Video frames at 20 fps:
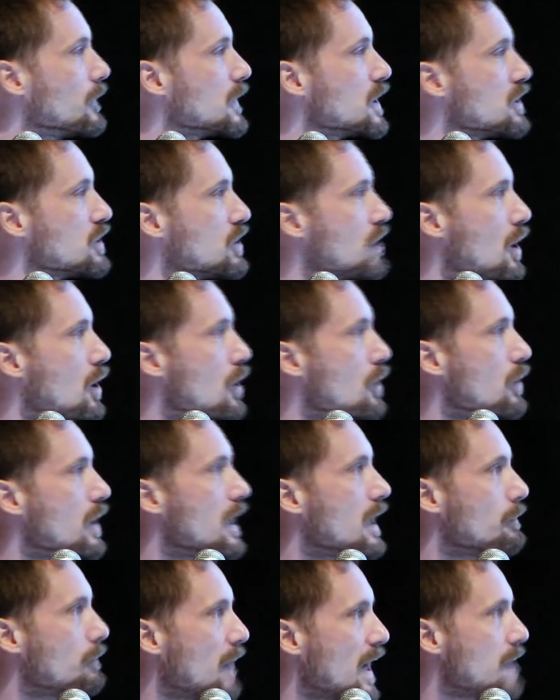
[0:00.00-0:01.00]
So
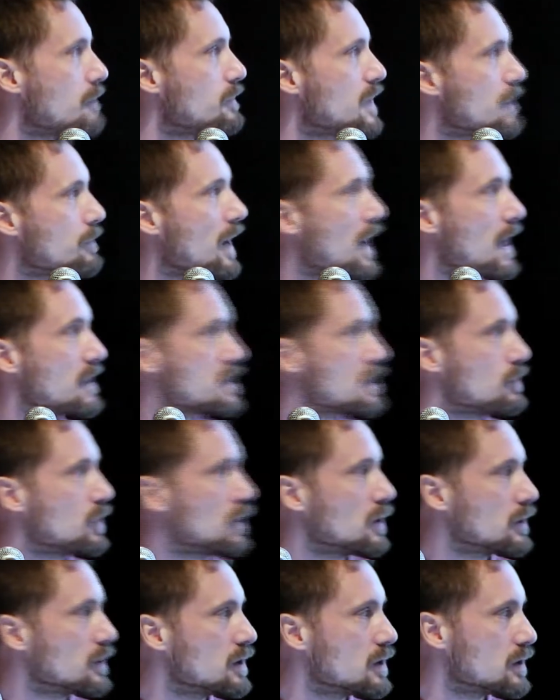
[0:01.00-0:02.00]
it might be
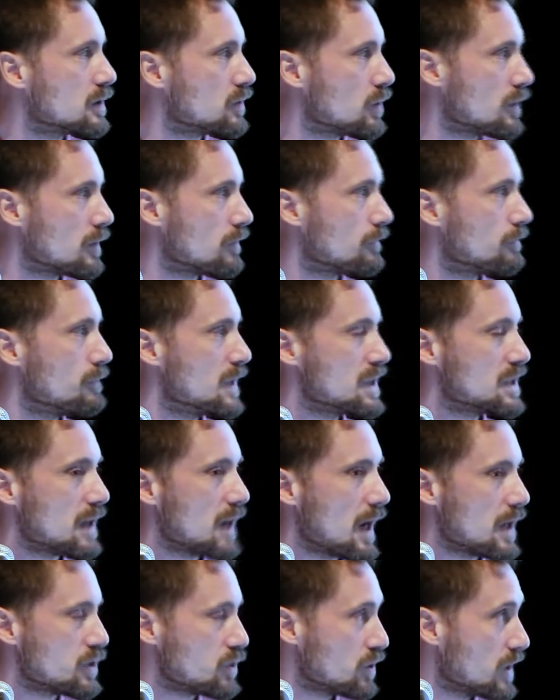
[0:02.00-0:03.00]
possible to sort of
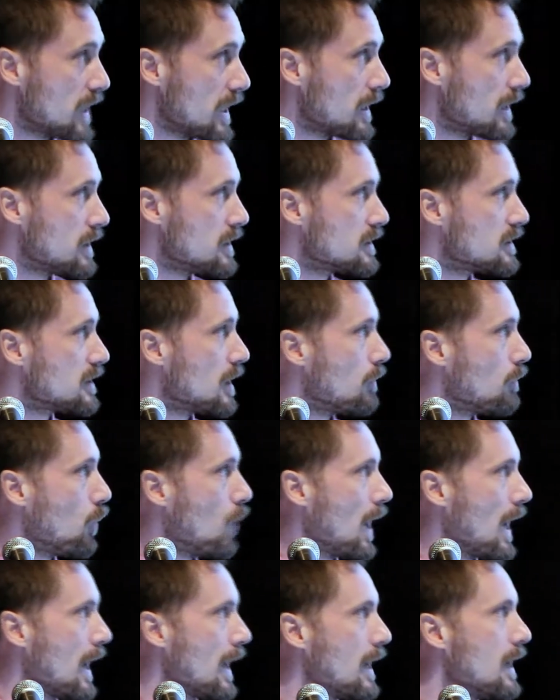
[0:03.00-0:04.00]
massage your data in some
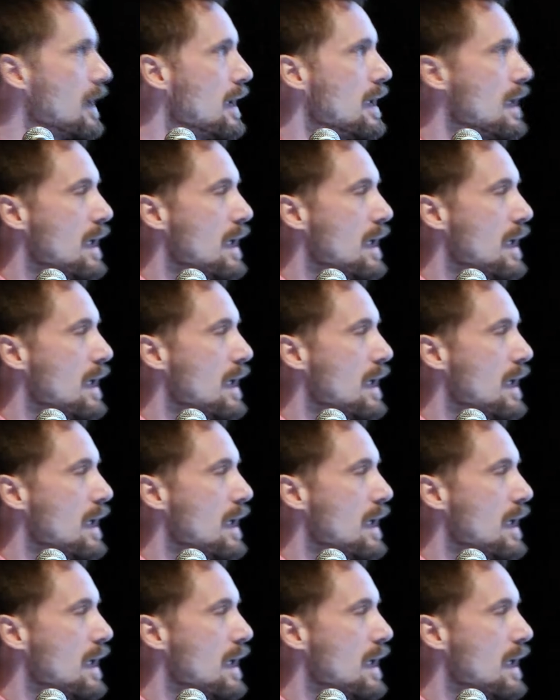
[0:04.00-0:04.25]
way